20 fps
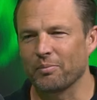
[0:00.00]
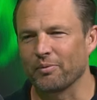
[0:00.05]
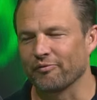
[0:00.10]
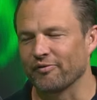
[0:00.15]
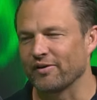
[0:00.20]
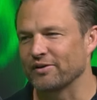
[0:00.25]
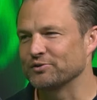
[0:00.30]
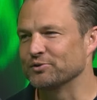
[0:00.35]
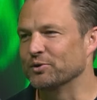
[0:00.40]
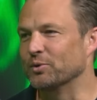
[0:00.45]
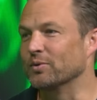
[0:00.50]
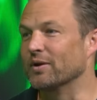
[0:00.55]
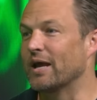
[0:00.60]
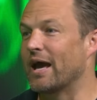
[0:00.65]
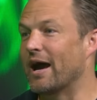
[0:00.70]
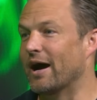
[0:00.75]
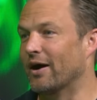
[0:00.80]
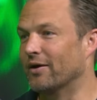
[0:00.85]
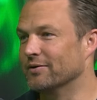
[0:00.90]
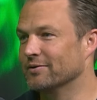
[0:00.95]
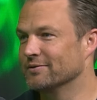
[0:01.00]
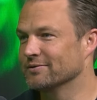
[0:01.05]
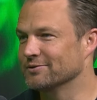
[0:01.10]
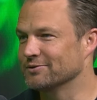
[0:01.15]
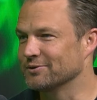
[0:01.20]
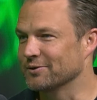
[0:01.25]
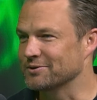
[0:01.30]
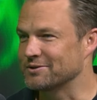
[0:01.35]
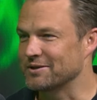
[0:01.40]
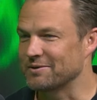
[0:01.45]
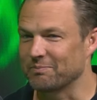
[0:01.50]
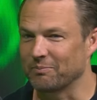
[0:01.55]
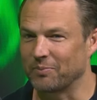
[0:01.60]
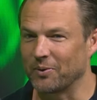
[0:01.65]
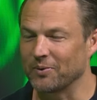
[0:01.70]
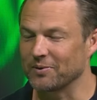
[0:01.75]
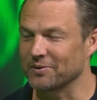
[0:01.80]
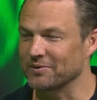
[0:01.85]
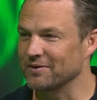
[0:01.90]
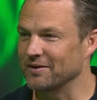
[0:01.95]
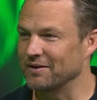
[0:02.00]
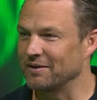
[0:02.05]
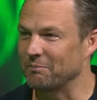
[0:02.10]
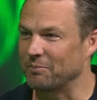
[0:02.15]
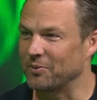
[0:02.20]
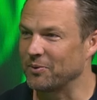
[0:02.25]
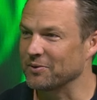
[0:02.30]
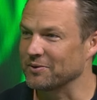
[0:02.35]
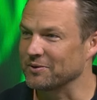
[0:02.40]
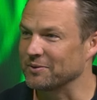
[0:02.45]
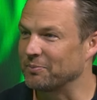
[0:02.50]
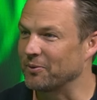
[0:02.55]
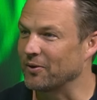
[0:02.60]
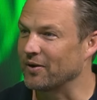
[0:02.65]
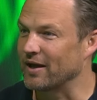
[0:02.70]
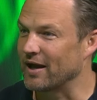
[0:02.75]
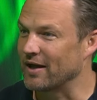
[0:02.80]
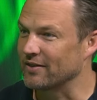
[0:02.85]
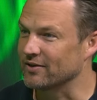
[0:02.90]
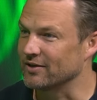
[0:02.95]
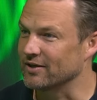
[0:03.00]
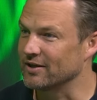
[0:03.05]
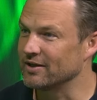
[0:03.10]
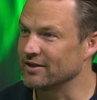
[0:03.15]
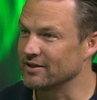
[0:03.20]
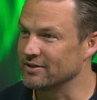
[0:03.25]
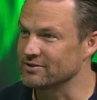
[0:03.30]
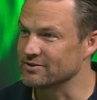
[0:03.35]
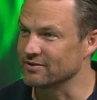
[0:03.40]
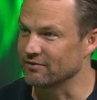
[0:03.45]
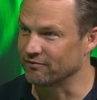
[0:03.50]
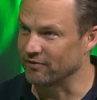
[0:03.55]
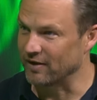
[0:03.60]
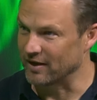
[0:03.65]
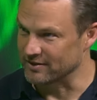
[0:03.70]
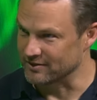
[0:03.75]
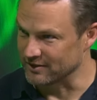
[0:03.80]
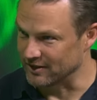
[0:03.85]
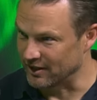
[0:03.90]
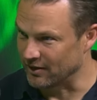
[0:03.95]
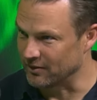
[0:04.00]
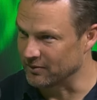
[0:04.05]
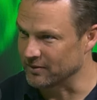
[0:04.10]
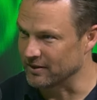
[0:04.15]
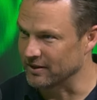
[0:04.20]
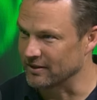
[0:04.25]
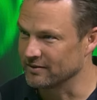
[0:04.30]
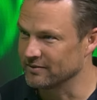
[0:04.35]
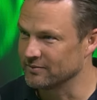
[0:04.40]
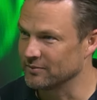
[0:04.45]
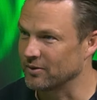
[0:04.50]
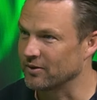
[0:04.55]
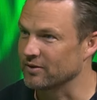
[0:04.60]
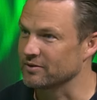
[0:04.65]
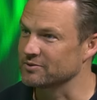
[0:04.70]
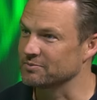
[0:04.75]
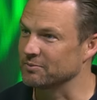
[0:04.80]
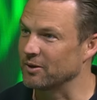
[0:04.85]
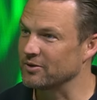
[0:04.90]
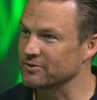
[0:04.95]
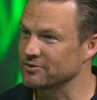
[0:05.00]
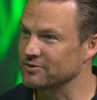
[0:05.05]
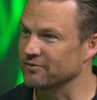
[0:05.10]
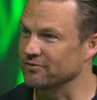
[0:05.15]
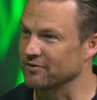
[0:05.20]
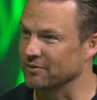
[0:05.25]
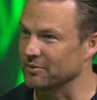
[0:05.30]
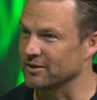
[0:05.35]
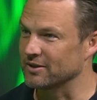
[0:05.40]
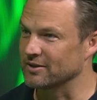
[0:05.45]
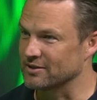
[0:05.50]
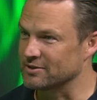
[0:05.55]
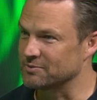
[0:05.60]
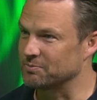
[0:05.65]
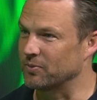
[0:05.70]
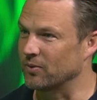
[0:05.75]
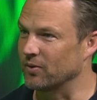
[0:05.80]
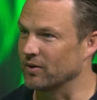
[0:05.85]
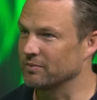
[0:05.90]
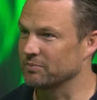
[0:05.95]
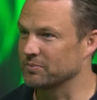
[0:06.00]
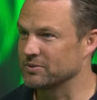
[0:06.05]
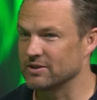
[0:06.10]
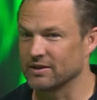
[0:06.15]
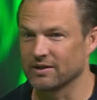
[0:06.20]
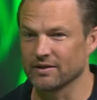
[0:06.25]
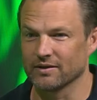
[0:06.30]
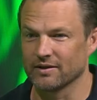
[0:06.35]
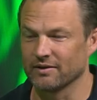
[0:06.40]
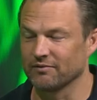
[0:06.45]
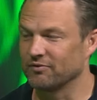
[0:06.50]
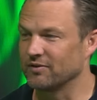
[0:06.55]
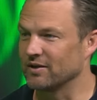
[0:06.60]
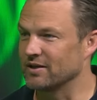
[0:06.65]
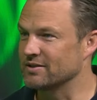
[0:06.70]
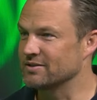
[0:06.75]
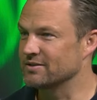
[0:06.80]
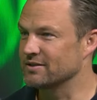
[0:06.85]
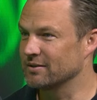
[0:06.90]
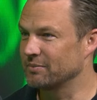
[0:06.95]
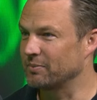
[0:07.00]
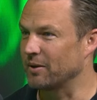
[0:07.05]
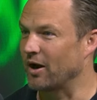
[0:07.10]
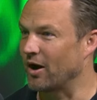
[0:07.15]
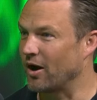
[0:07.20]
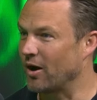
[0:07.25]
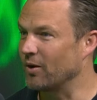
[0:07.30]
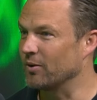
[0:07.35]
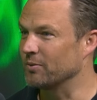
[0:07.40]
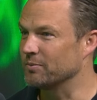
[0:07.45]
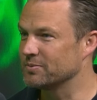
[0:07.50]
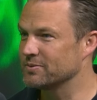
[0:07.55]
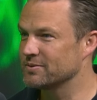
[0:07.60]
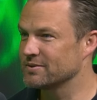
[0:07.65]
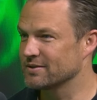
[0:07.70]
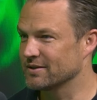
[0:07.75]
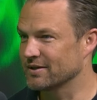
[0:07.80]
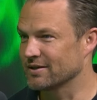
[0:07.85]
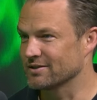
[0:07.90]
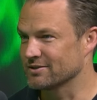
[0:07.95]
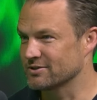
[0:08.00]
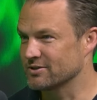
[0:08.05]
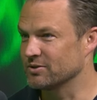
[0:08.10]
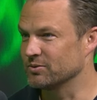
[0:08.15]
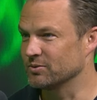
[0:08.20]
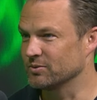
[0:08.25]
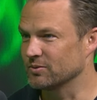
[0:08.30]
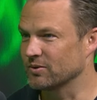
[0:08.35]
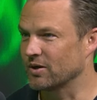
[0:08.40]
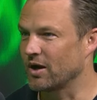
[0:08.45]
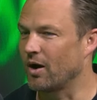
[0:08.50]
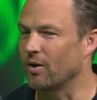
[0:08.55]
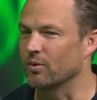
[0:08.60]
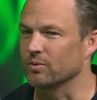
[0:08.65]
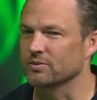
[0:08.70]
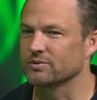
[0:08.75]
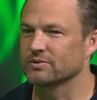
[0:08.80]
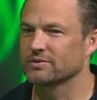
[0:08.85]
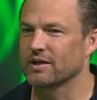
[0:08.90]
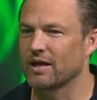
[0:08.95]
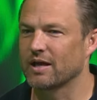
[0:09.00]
professional now. So it's important to point out that he is in fact a gelding, whereas most of them at this point, particularly if they're slipper hopes, are still colts.